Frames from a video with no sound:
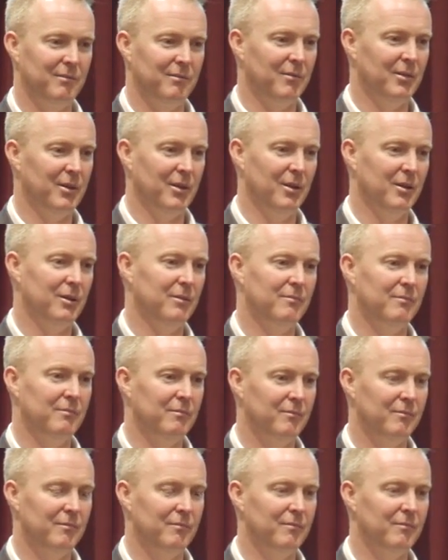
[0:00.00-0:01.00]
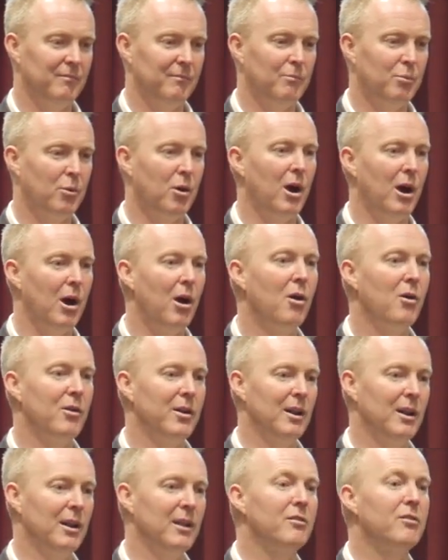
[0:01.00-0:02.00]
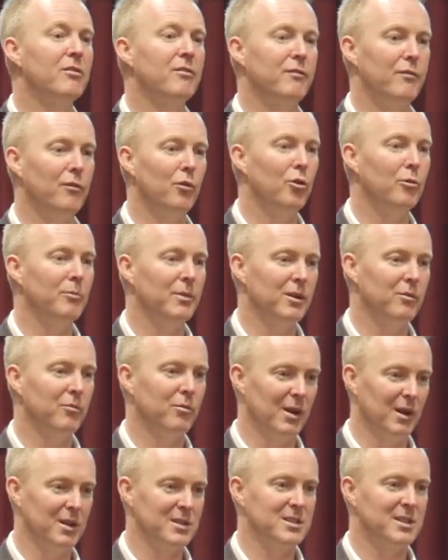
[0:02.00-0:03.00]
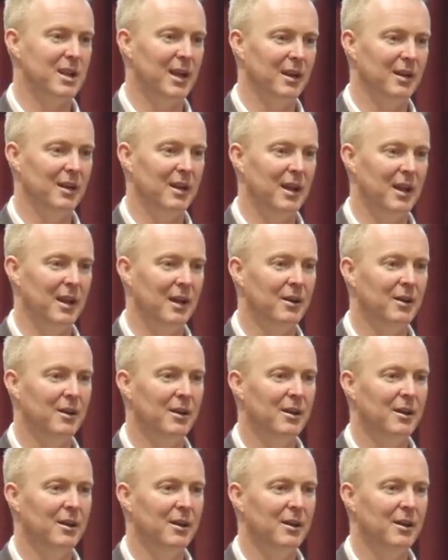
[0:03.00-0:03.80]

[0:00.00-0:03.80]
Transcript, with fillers: the priority list for me, real estate now,